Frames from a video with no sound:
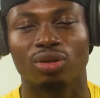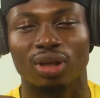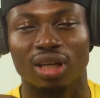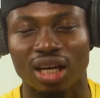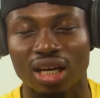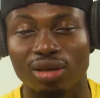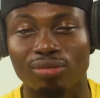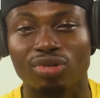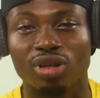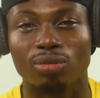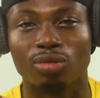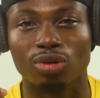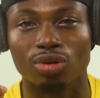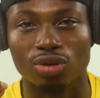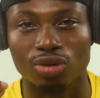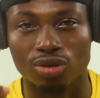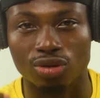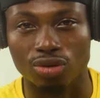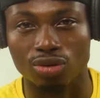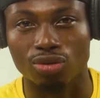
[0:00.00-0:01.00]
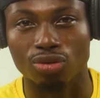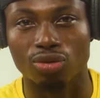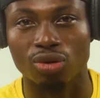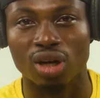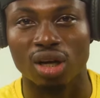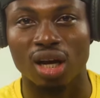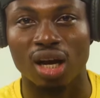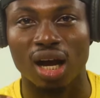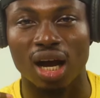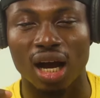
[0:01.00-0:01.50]
you can't be able to do
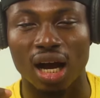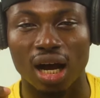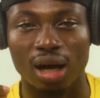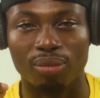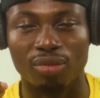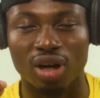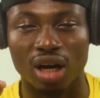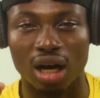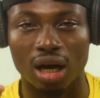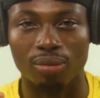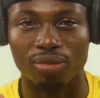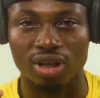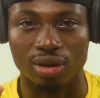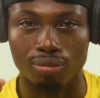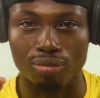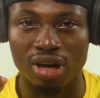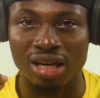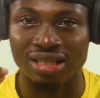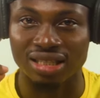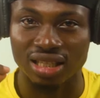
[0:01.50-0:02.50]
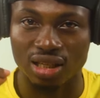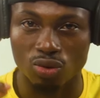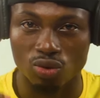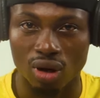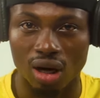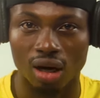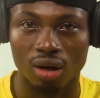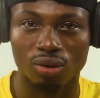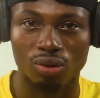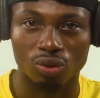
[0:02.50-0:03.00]
immensely
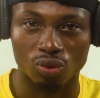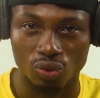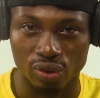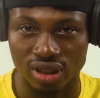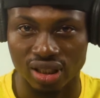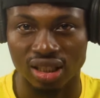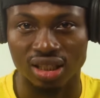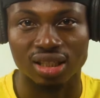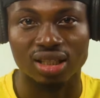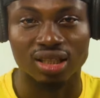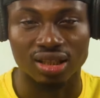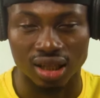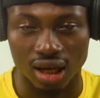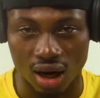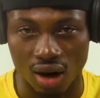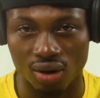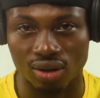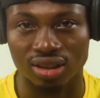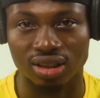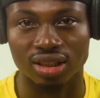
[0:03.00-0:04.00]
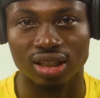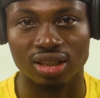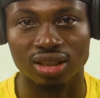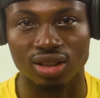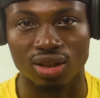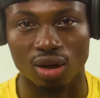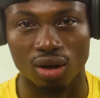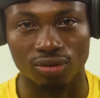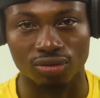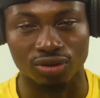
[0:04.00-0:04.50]
well within the
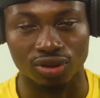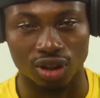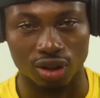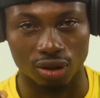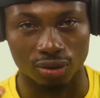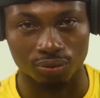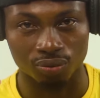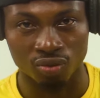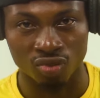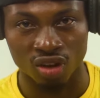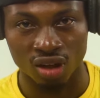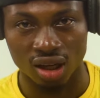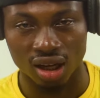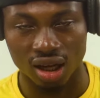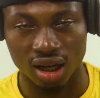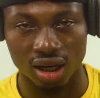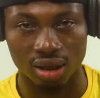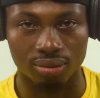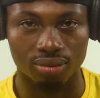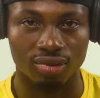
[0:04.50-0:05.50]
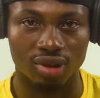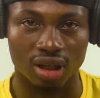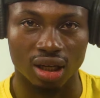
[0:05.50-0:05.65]
continent of, you know,